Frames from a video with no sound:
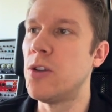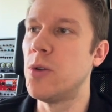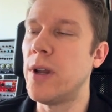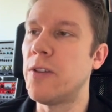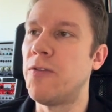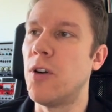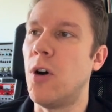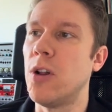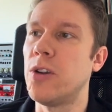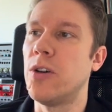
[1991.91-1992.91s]
to do that for
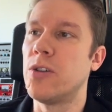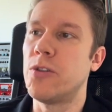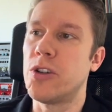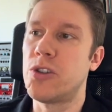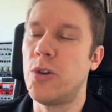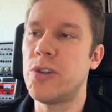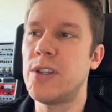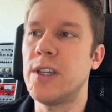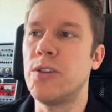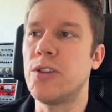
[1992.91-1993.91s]
all your
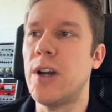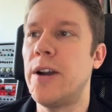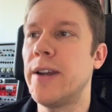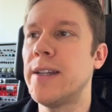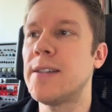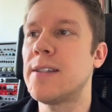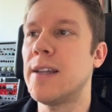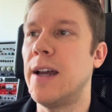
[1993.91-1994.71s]
sources and your targets.